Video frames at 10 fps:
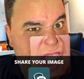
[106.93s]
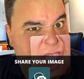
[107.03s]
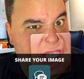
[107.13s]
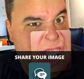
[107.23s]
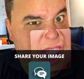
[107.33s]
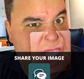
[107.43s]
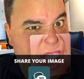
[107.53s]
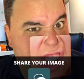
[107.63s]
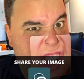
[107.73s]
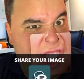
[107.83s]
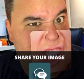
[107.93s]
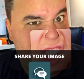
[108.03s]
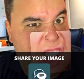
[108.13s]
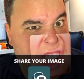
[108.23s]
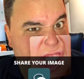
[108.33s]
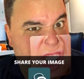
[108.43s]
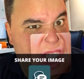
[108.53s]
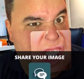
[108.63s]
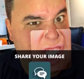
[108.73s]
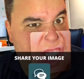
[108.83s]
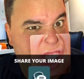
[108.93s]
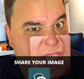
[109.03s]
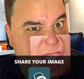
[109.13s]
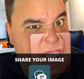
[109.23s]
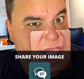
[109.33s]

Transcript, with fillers: And that is virtual props.